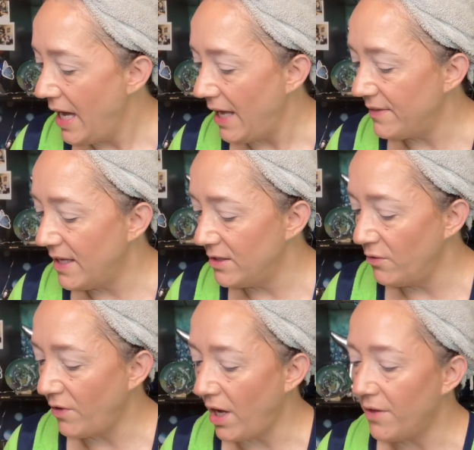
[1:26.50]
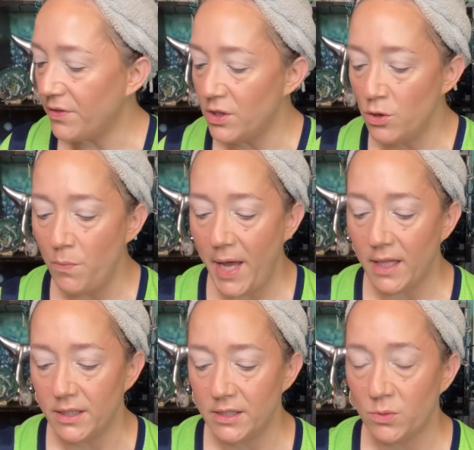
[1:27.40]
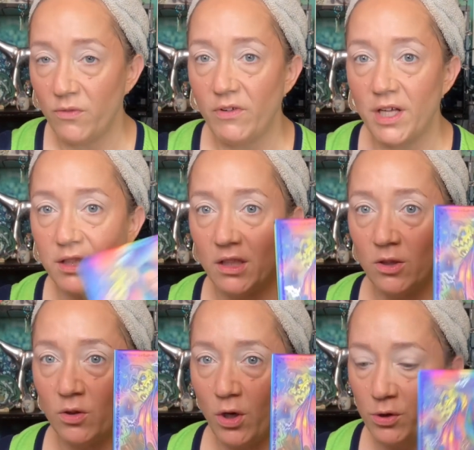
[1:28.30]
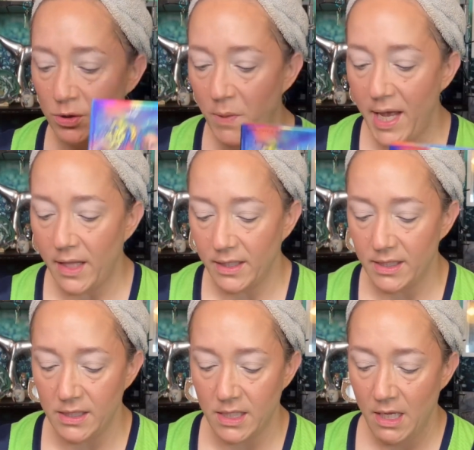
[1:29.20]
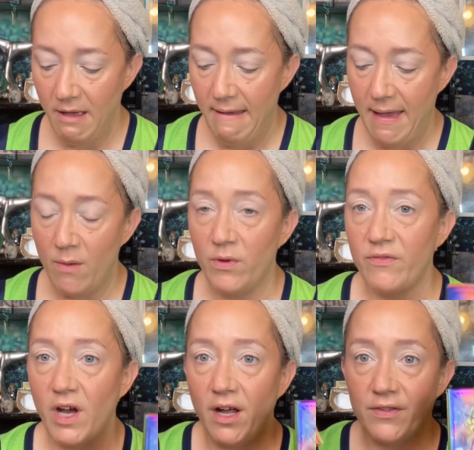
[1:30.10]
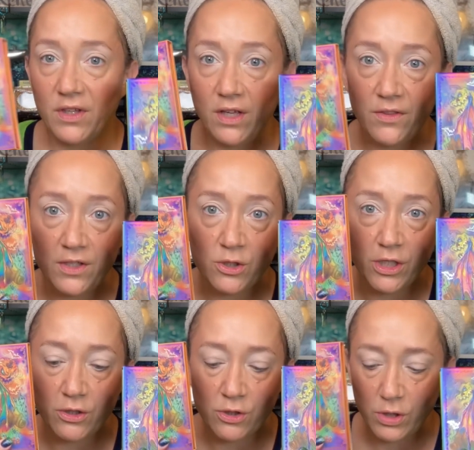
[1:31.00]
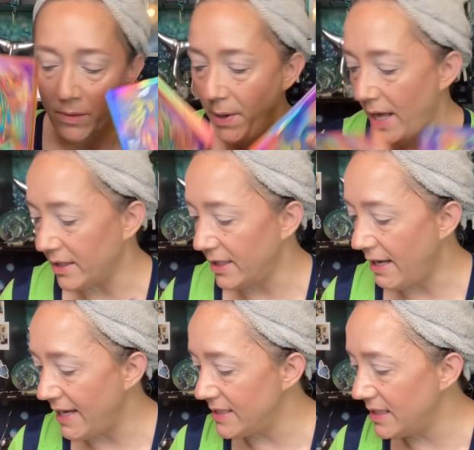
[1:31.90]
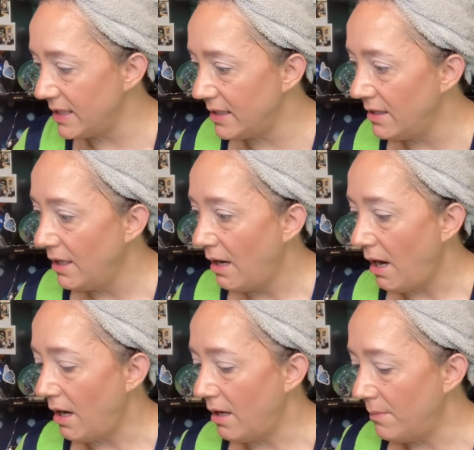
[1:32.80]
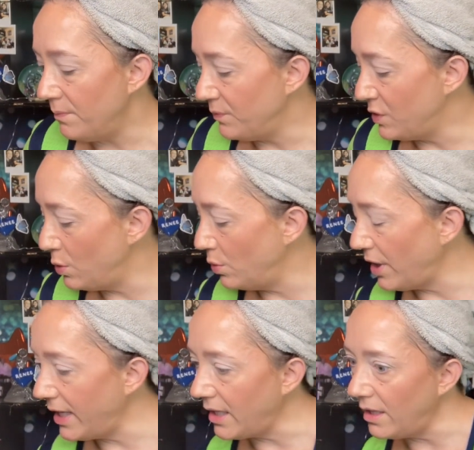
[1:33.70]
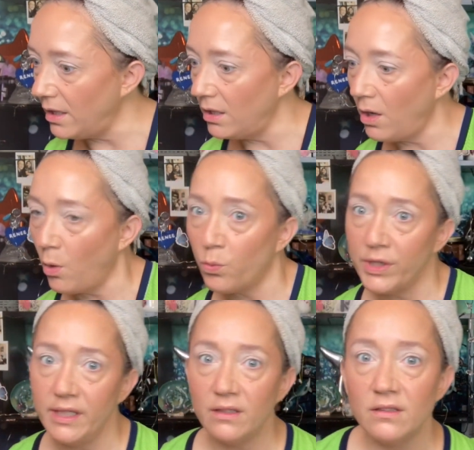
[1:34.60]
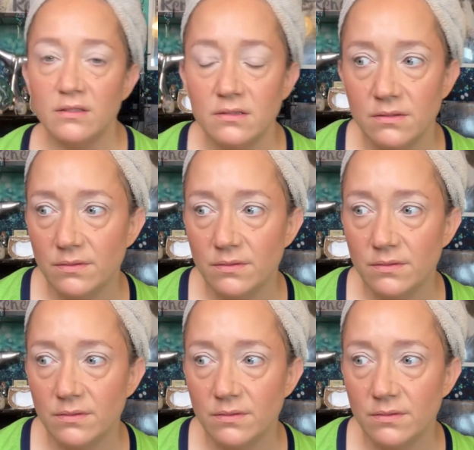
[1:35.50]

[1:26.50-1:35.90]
And then you've got the two palettes. We've got the little ghost palette and we've got the trick or treat palette. I did um, do like a, a reel